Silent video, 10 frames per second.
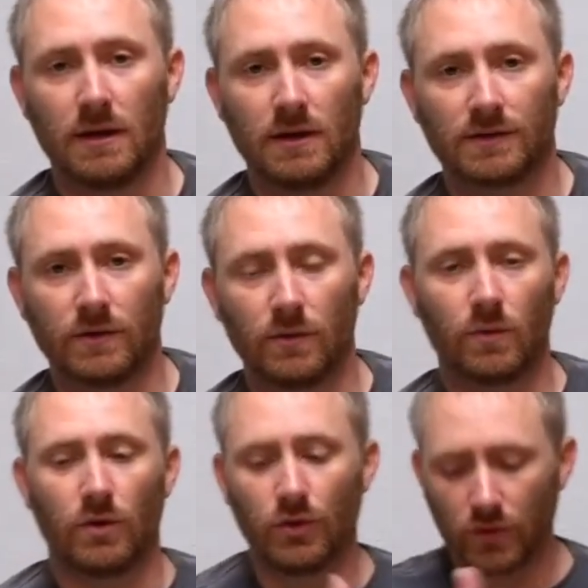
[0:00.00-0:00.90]
So
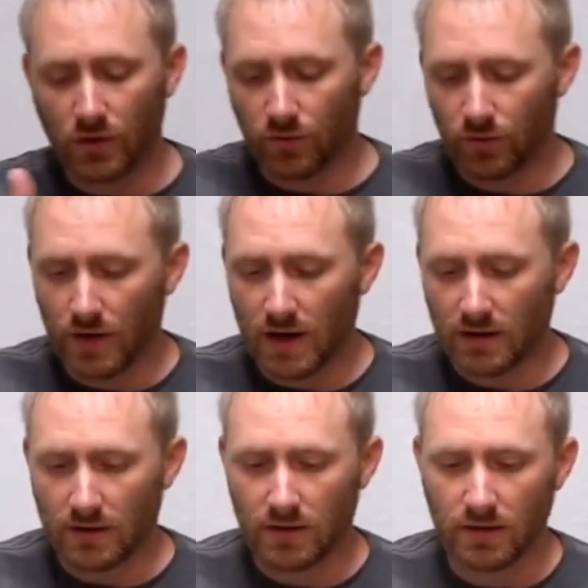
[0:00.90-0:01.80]
you can
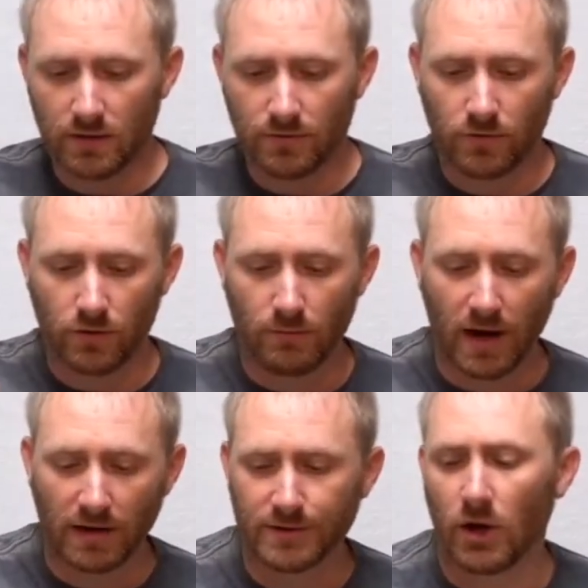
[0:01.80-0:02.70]
create, for
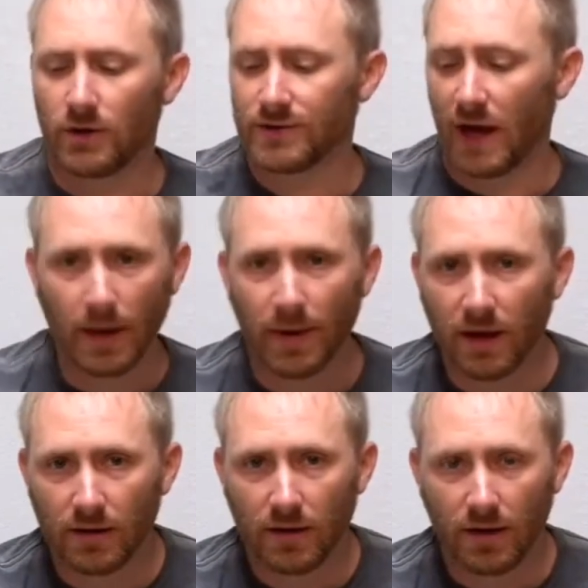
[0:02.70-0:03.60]
my daughter's
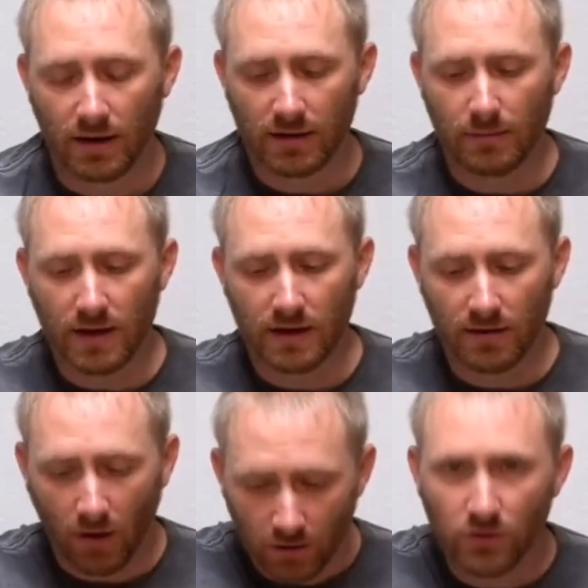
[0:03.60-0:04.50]
iPad, I can make
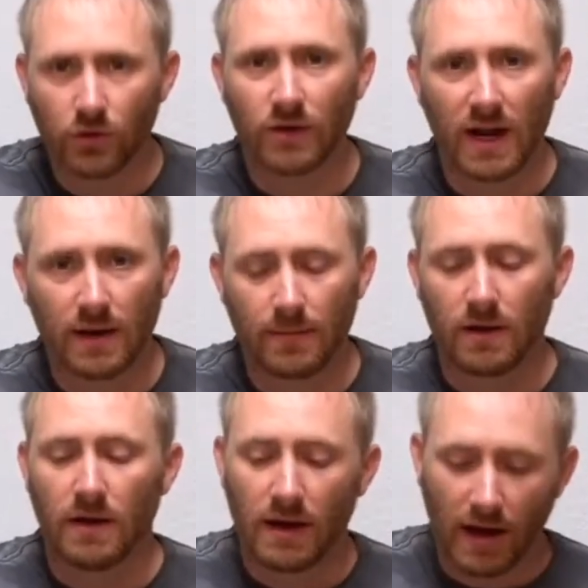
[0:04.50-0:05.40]
it under her name,
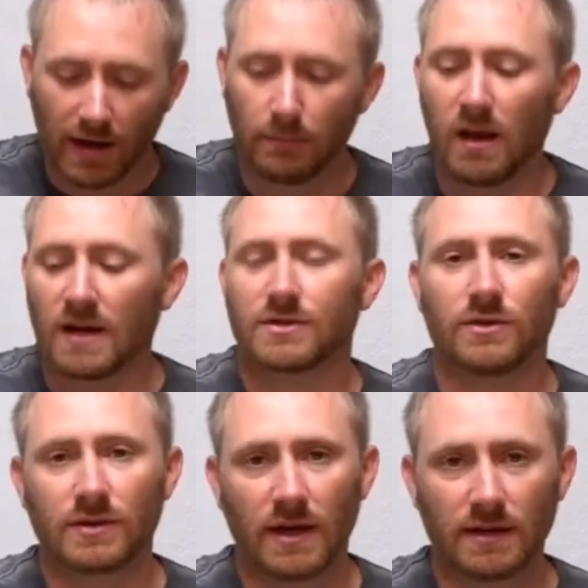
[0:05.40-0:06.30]
and I can block
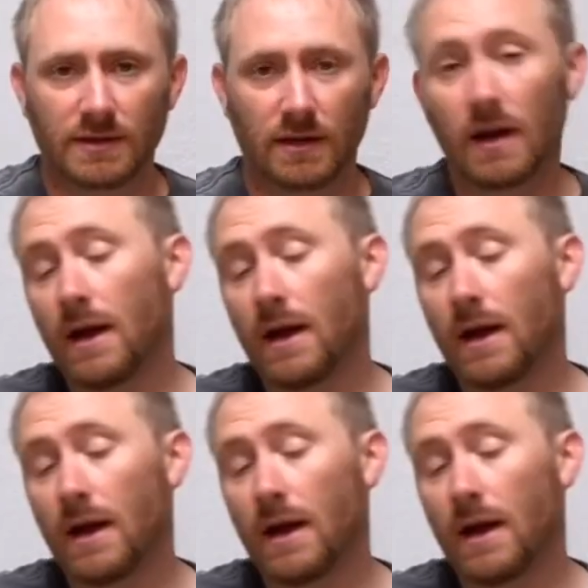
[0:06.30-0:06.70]
certain content.